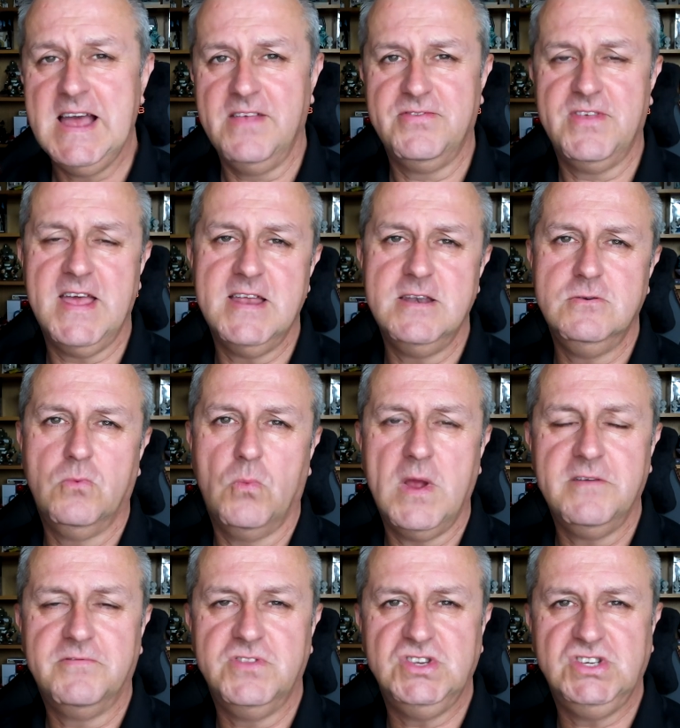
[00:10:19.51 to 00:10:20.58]
and then
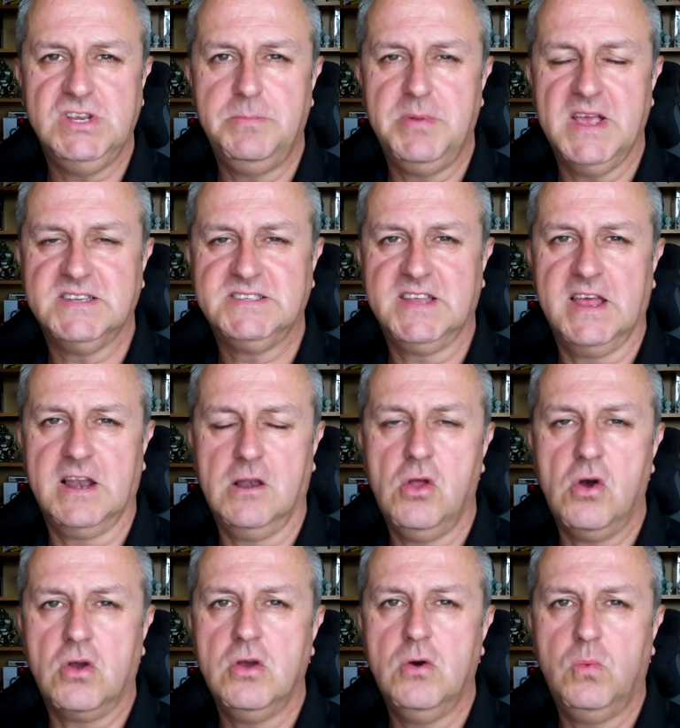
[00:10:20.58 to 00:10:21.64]
wait for the GPS to get a
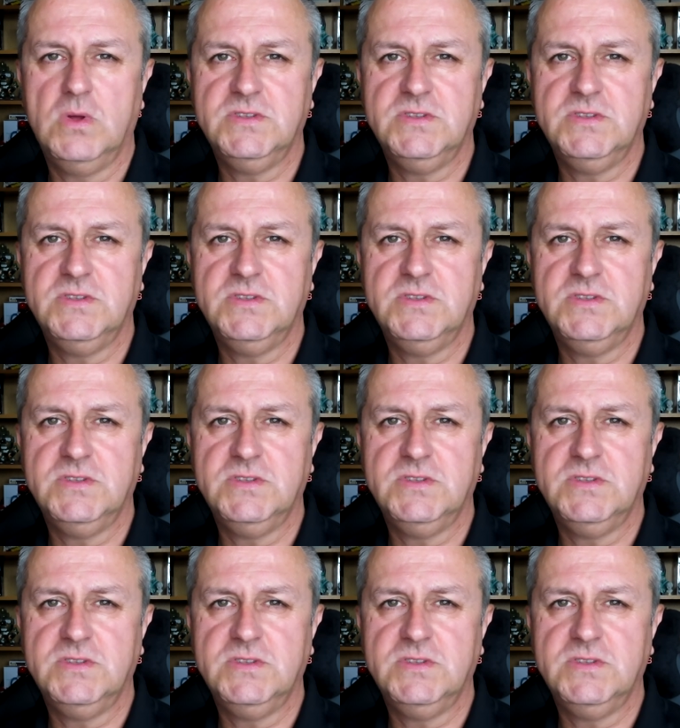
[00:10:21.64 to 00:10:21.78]
lock.